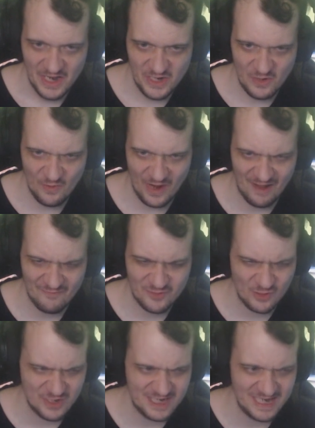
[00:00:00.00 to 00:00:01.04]
You have
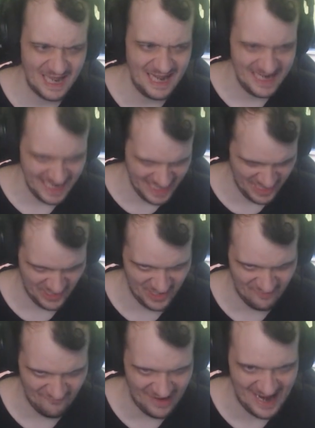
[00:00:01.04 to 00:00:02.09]
to stay
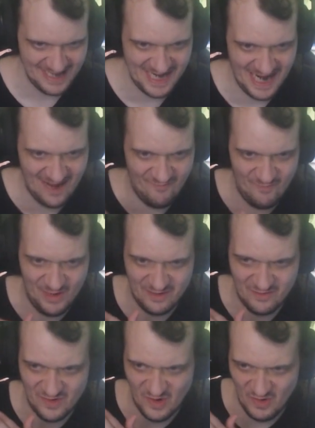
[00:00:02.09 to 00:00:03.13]
here while they're
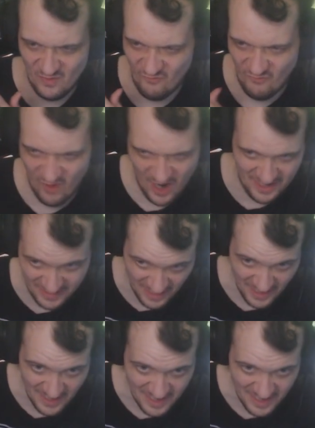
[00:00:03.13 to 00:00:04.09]
having fun.